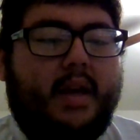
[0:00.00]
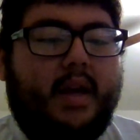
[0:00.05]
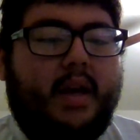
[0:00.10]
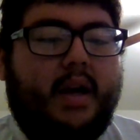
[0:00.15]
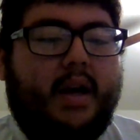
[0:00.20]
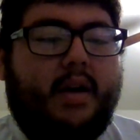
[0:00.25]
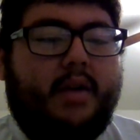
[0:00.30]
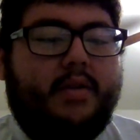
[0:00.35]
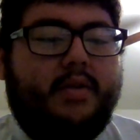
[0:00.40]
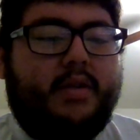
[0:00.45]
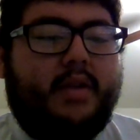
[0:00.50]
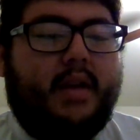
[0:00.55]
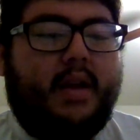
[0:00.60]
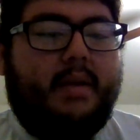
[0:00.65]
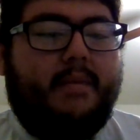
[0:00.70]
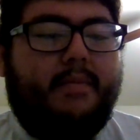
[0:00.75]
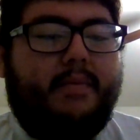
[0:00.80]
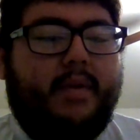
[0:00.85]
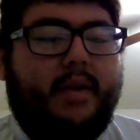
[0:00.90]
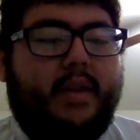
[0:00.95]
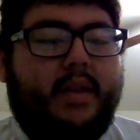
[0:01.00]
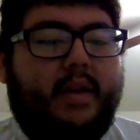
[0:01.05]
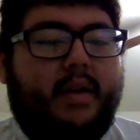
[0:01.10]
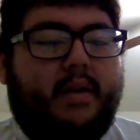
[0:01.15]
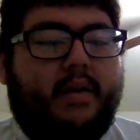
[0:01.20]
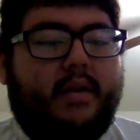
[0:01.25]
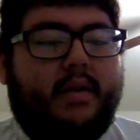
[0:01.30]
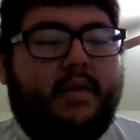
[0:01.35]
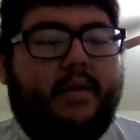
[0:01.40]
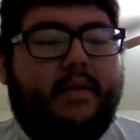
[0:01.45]
How shall I bring the
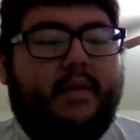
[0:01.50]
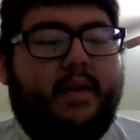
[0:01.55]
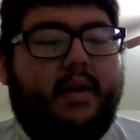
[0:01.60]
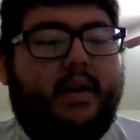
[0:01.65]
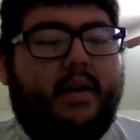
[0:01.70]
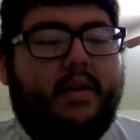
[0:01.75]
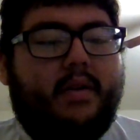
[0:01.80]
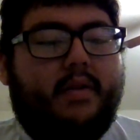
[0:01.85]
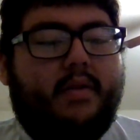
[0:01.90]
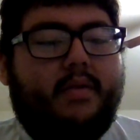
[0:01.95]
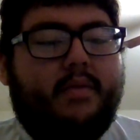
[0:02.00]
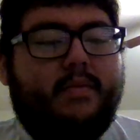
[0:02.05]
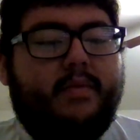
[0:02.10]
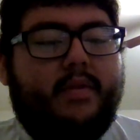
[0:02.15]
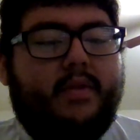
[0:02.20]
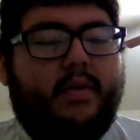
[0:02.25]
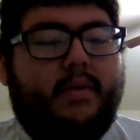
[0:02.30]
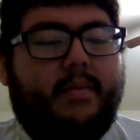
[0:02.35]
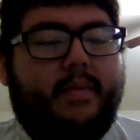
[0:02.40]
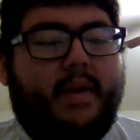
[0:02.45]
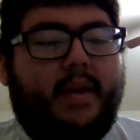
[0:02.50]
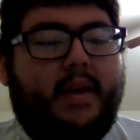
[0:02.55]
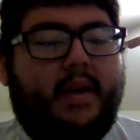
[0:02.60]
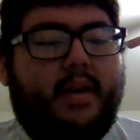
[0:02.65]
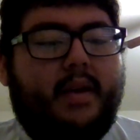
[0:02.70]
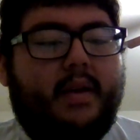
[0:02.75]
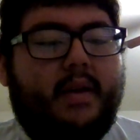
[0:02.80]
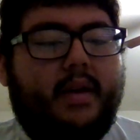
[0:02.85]
ark of God home to me?